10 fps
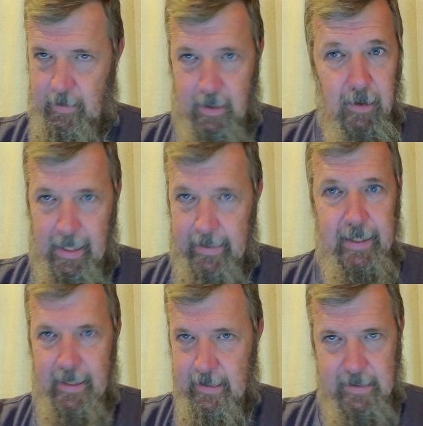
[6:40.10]

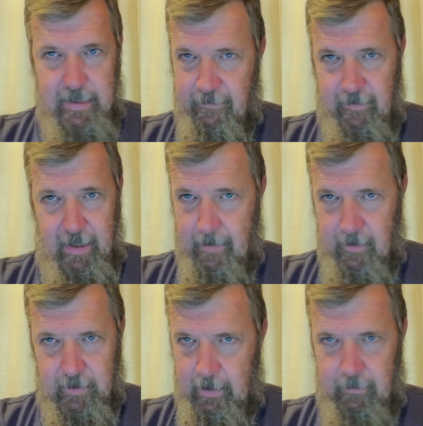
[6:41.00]
Collecting it as a different
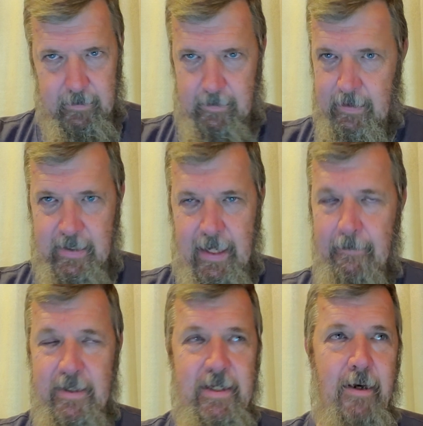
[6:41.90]
animal. Don't get
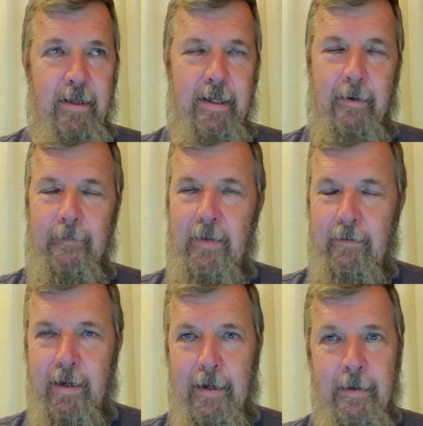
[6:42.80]
me started there,
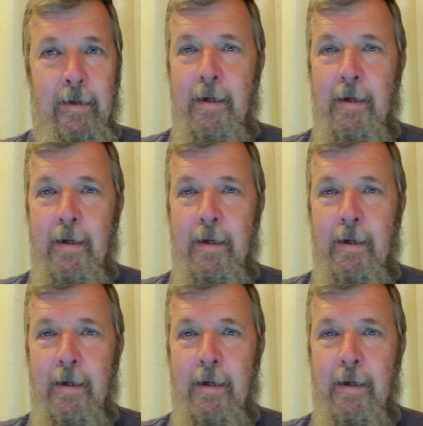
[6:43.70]
okay?